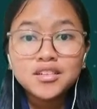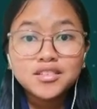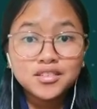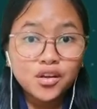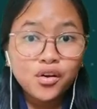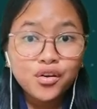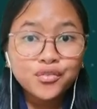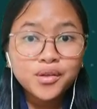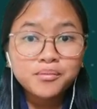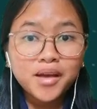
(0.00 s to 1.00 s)
So
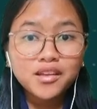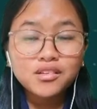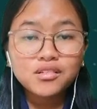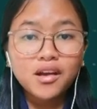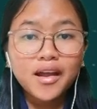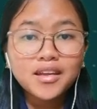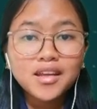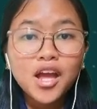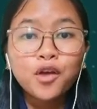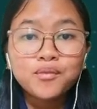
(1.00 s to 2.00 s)
we might write
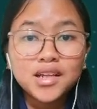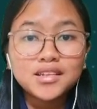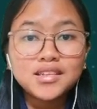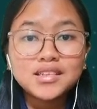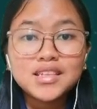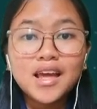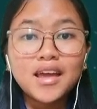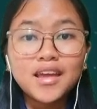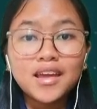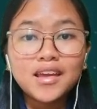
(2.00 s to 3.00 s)
matrices
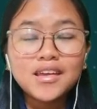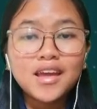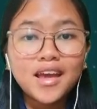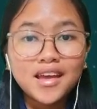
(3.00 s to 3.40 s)
A